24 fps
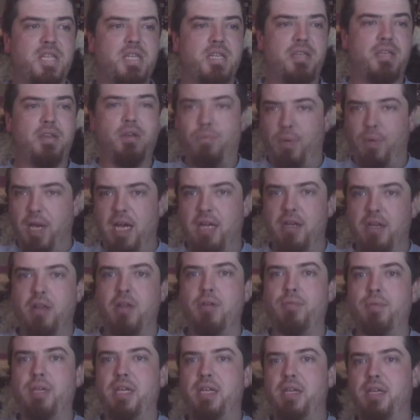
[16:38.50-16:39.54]
You'd wait
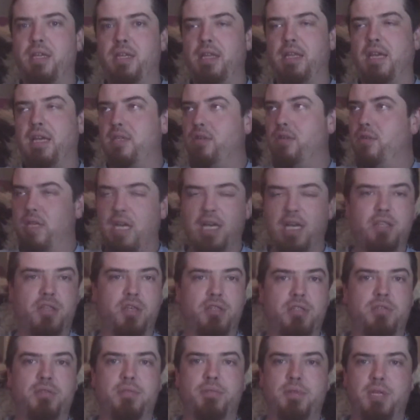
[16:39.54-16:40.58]
another week, and then you'd get in
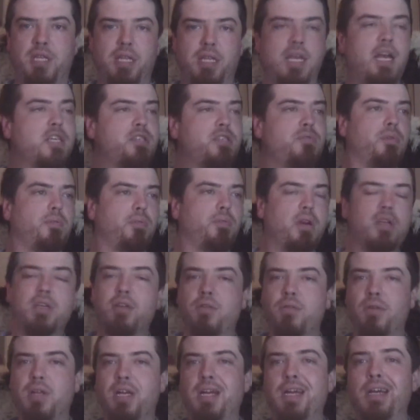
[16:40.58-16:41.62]
touch with them again. Yes, we're
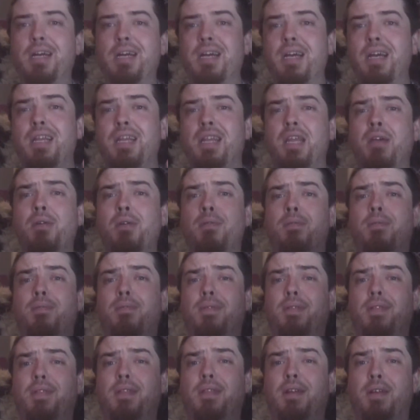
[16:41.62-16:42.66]
working on it.
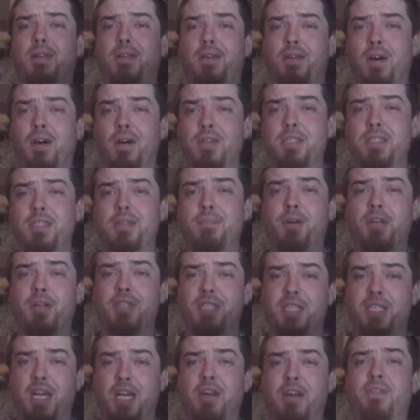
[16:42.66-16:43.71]
Their customer
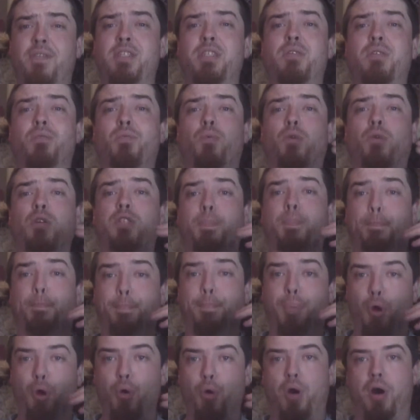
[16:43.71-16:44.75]
service was
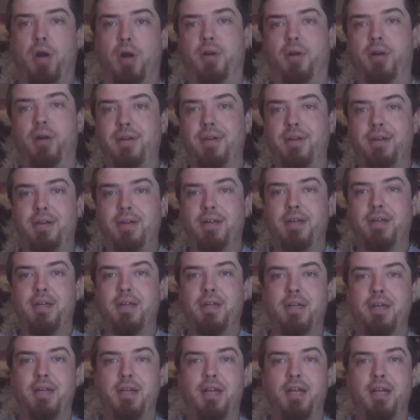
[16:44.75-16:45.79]
poor.
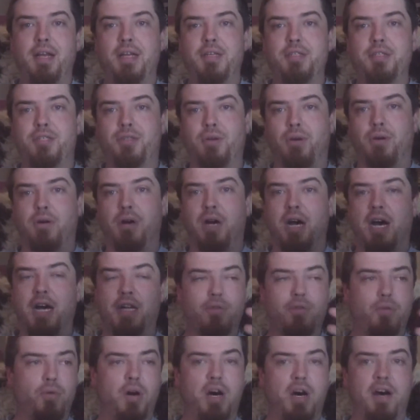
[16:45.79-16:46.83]
So I
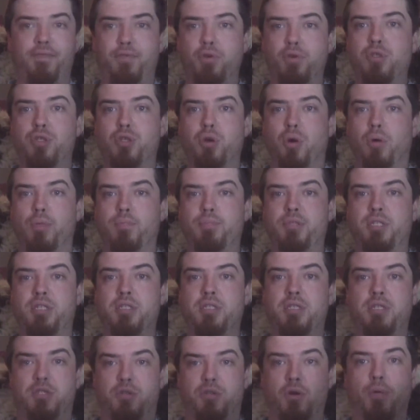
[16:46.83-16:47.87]
know a few shops
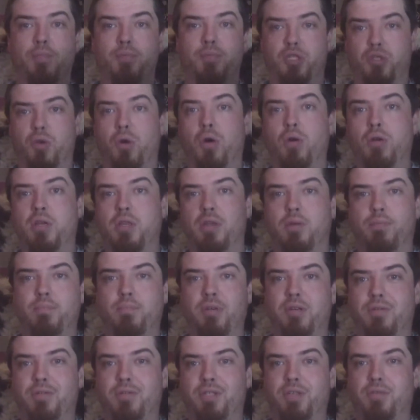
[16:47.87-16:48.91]
stopped stocking them
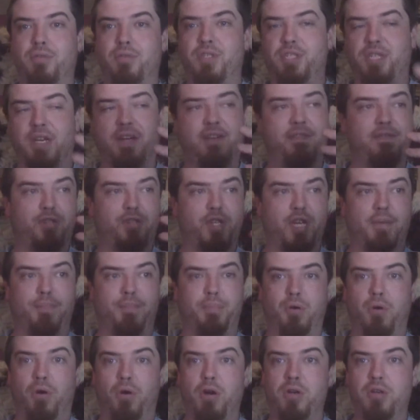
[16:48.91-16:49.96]
because they got sick of trying to
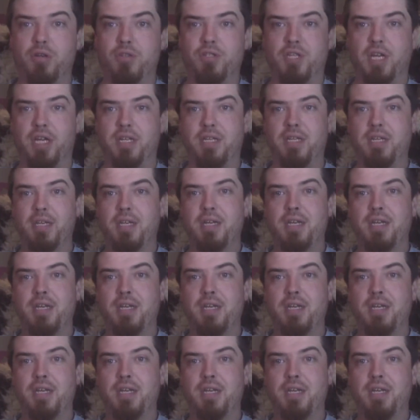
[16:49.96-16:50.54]
put orders in,